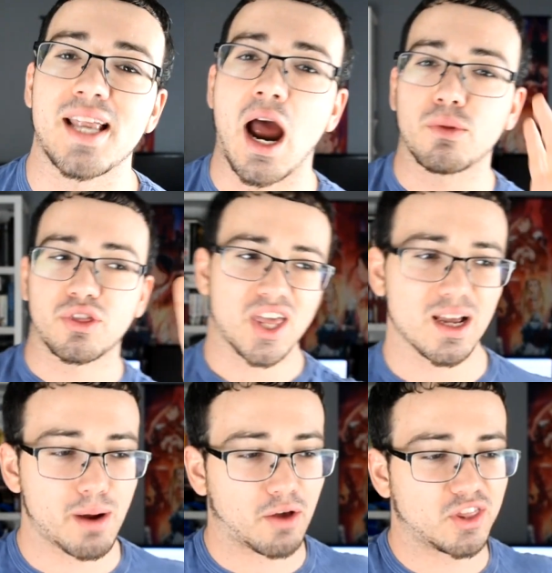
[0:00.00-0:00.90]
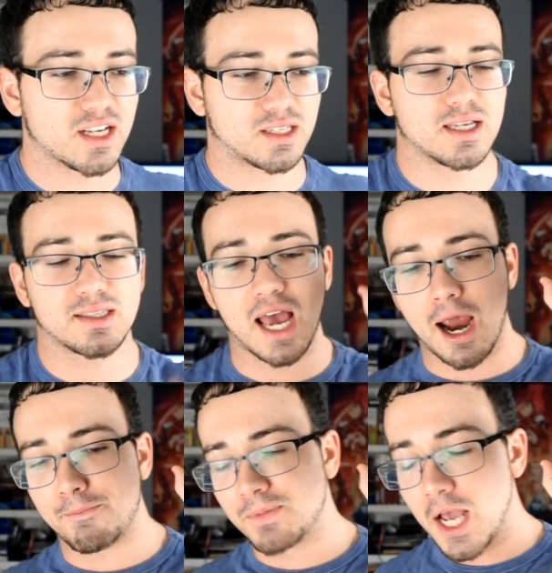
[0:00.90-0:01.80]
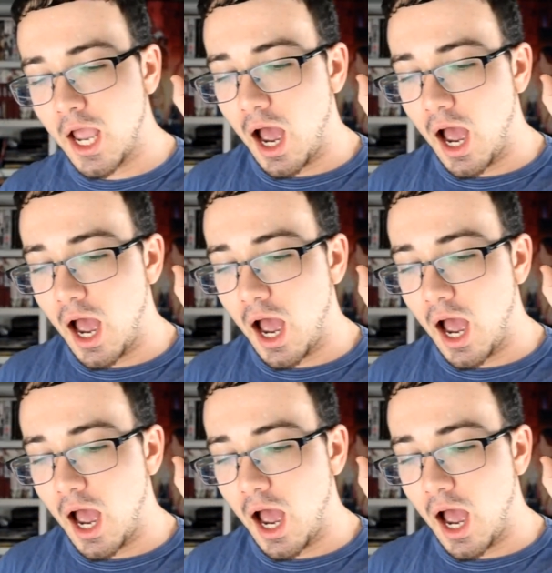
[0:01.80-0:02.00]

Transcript: Now, the thing about this is that